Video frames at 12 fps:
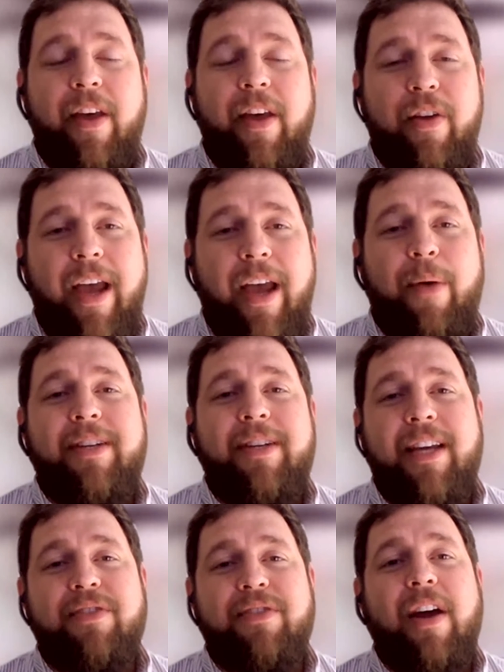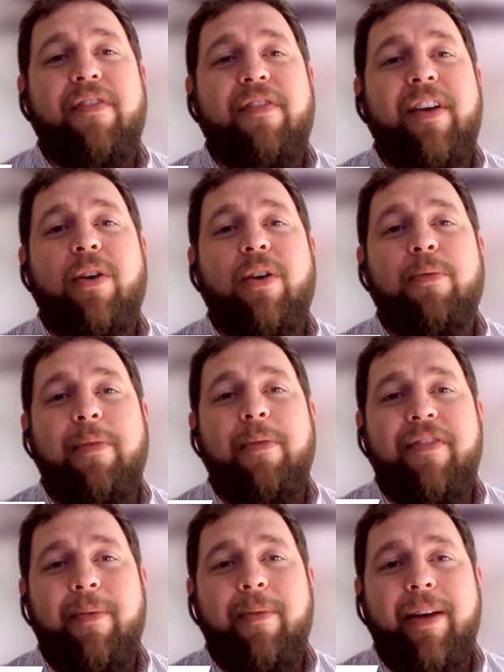The other day, I went to test drive a vehicle with my
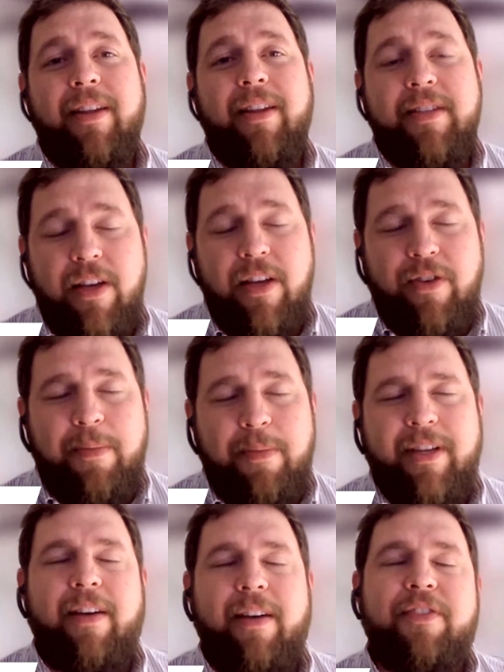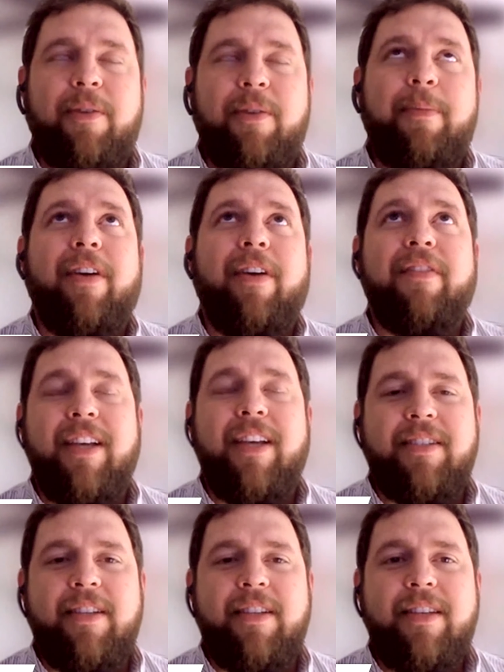family, and the sales representative took my driver's
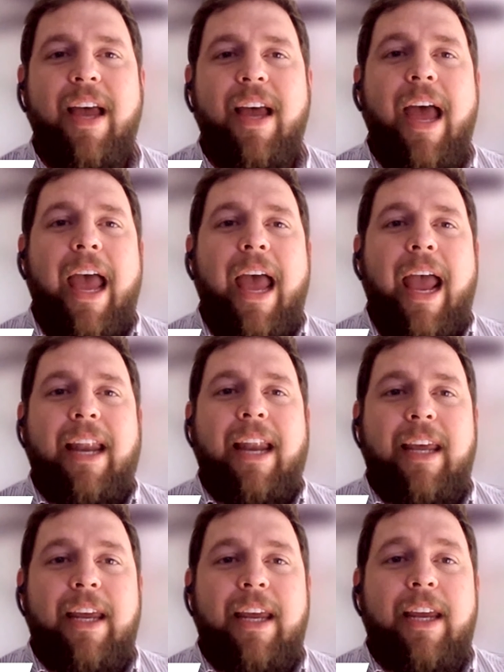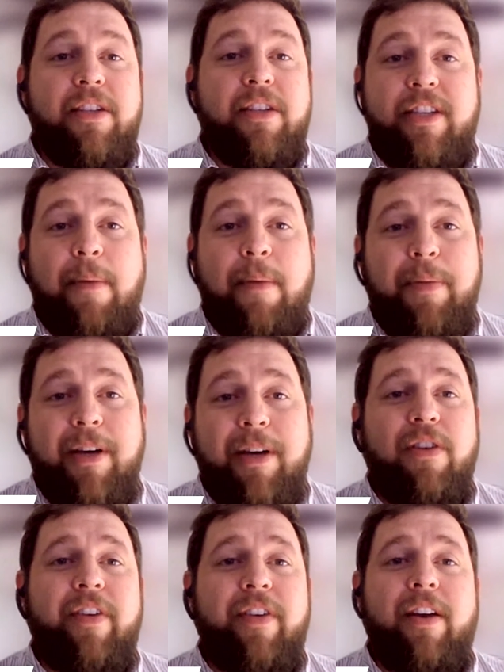license, and he snapped a
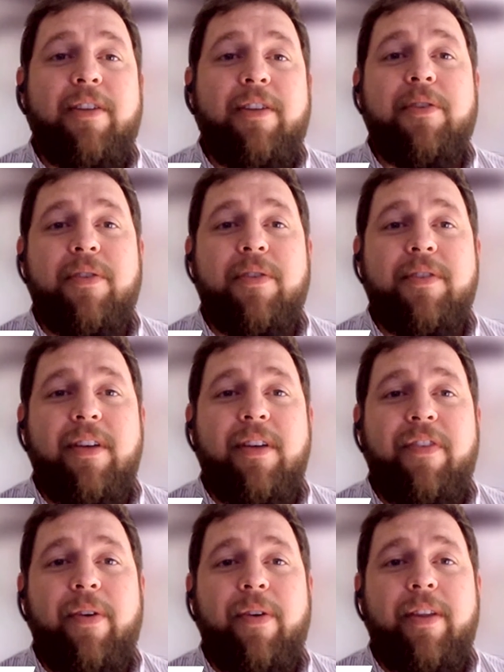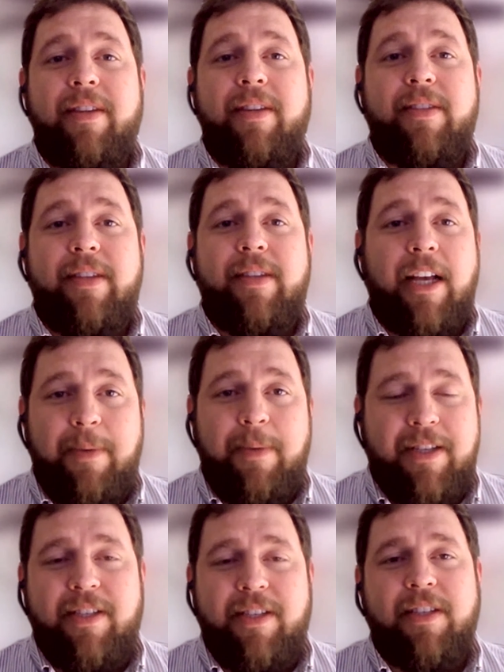picture of it on his personal cell phone and then text
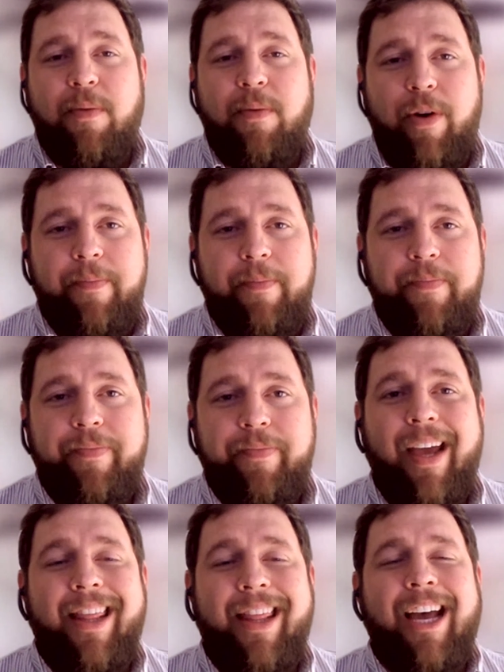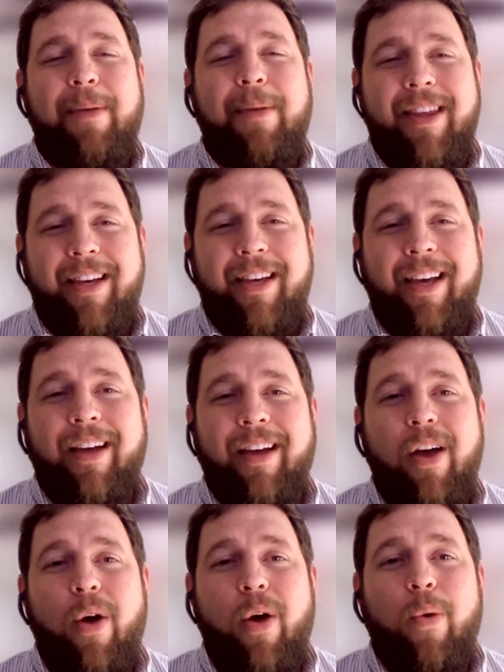messaged it somewhere. And that got me thinking,
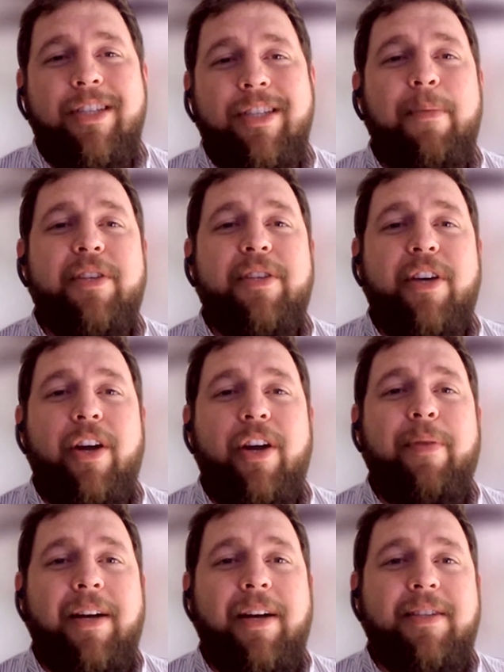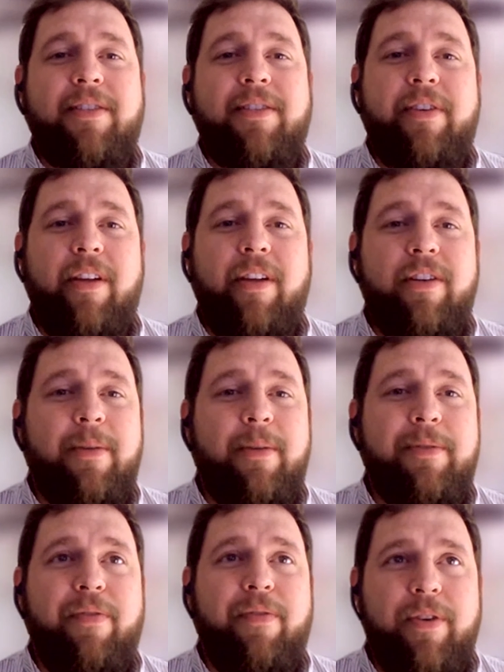what cybersecurity practices are
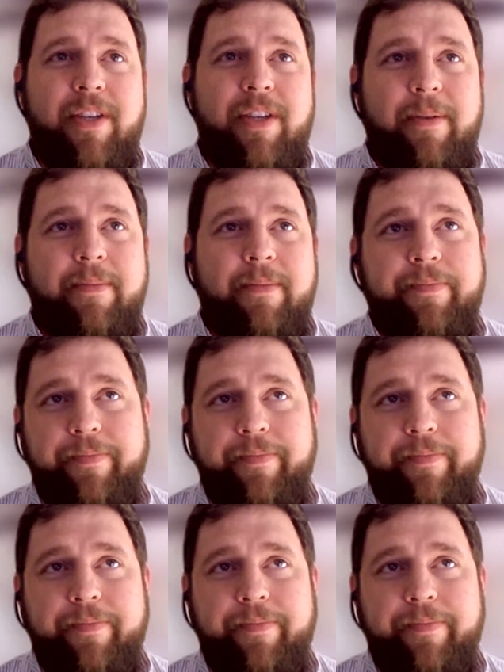dealerships enforcing?